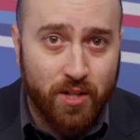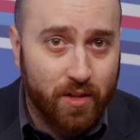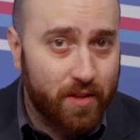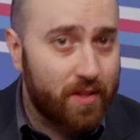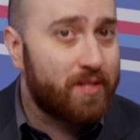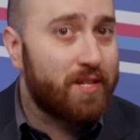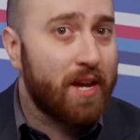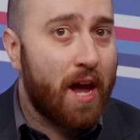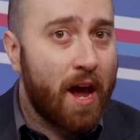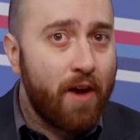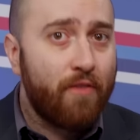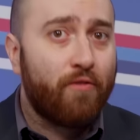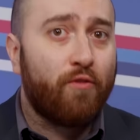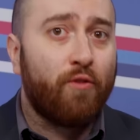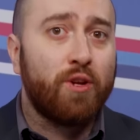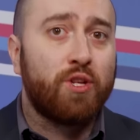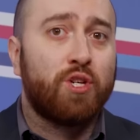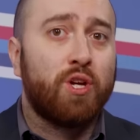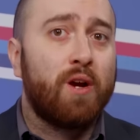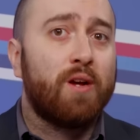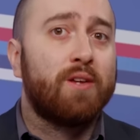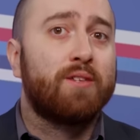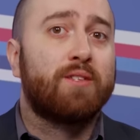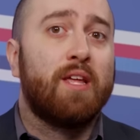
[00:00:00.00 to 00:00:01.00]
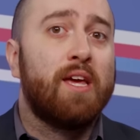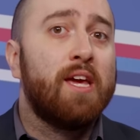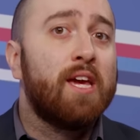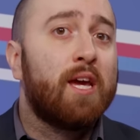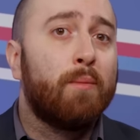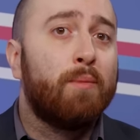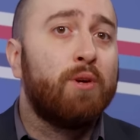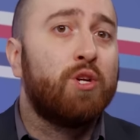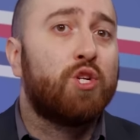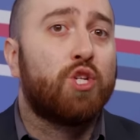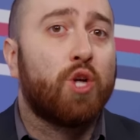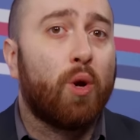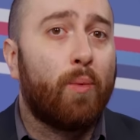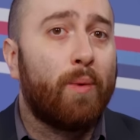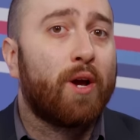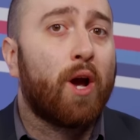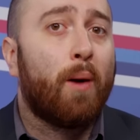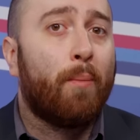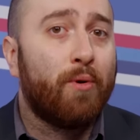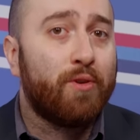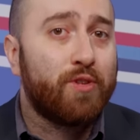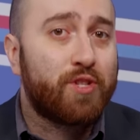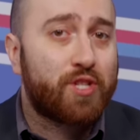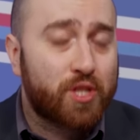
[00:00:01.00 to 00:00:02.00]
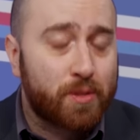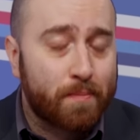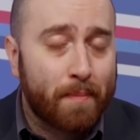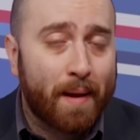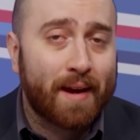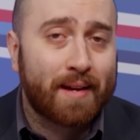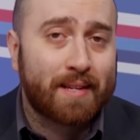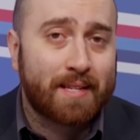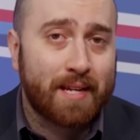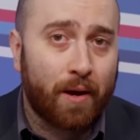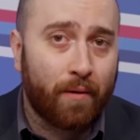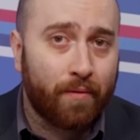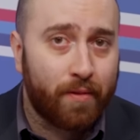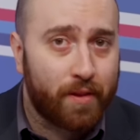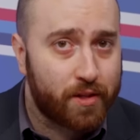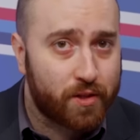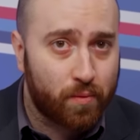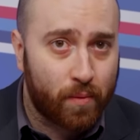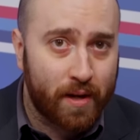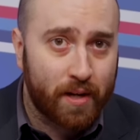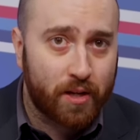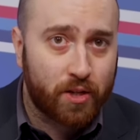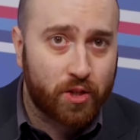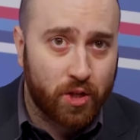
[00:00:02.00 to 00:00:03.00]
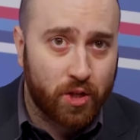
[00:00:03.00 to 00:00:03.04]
So there's every chance that he could be showing up on SmackDown this week